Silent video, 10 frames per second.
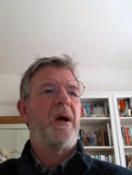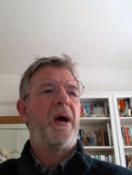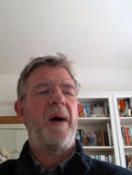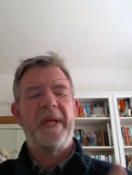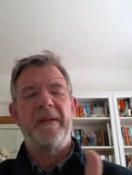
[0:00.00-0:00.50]

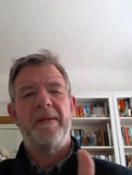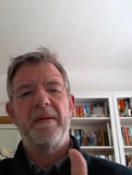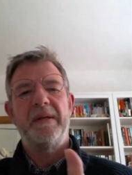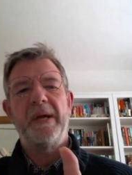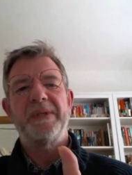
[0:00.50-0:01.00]
I mean,
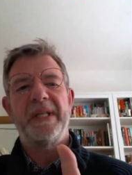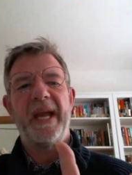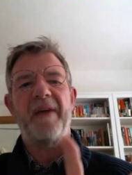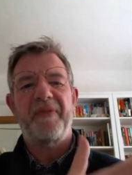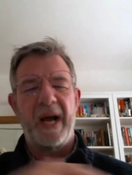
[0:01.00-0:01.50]
using the
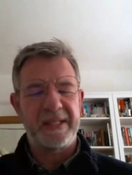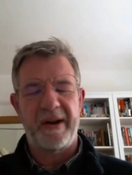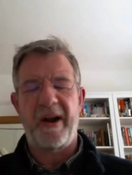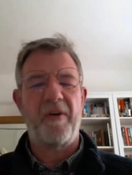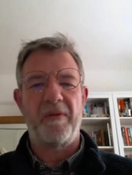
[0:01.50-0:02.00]
F-gas,
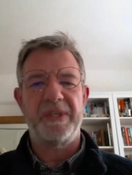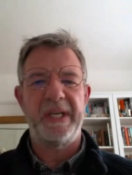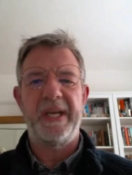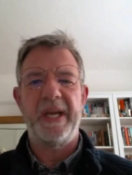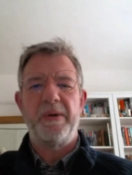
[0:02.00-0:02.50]
there are obviously
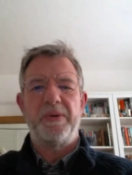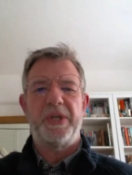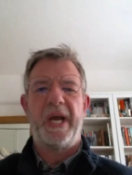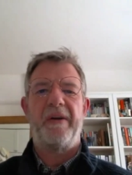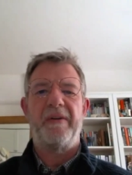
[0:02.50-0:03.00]
huge
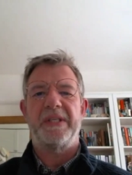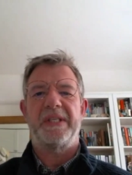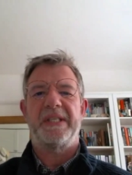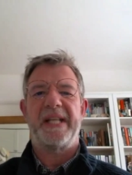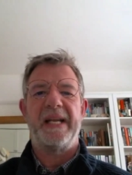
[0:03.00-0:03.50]
areas of
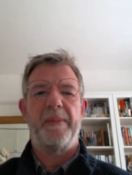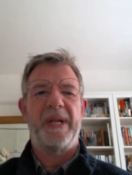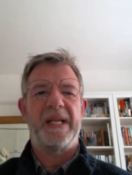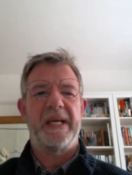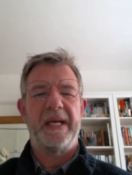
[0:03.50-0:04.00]

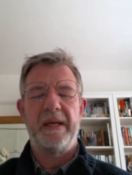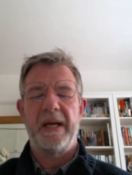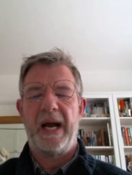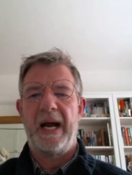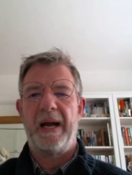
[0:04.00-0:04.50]
sustainability,
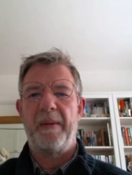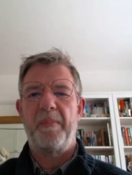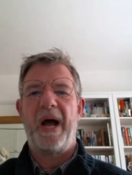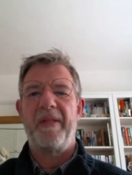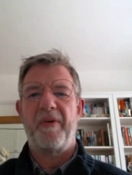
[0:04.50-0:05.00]

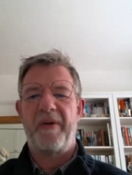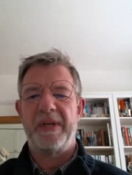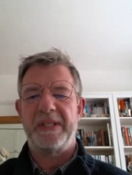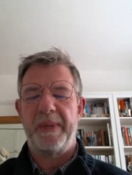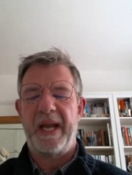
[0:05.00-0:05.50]
other
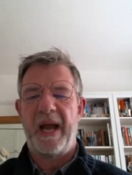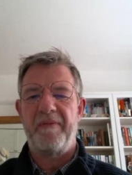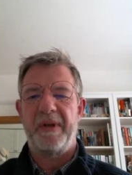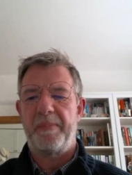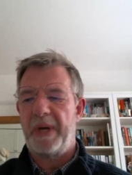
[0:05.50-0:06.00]
areas to be
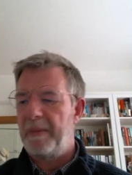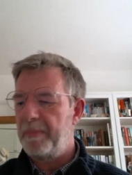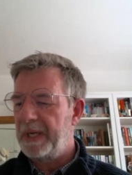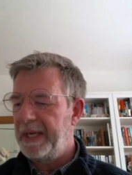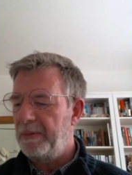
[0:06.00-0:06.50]
covered, but
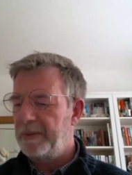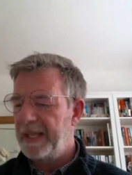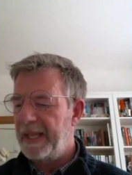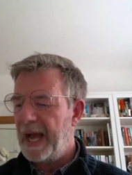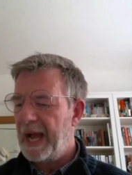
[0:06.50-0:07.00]

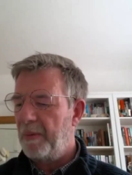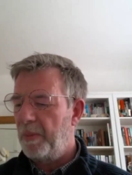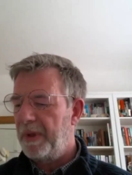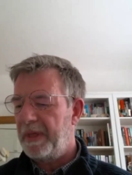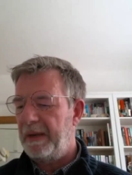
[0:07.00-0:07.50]
using that, and
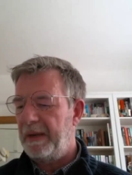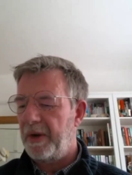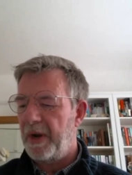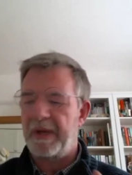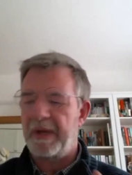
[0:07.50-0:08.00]
with
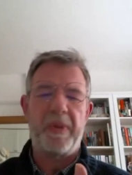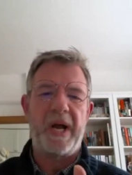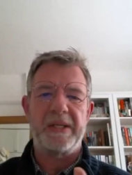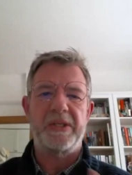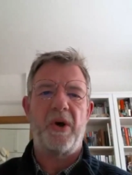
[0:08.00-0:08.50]
the
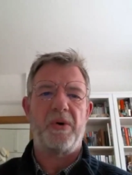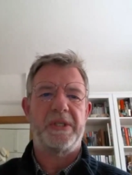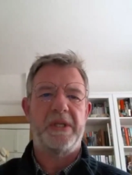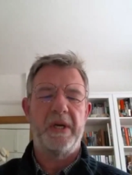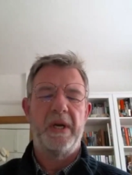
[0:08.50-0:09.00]
compliance cost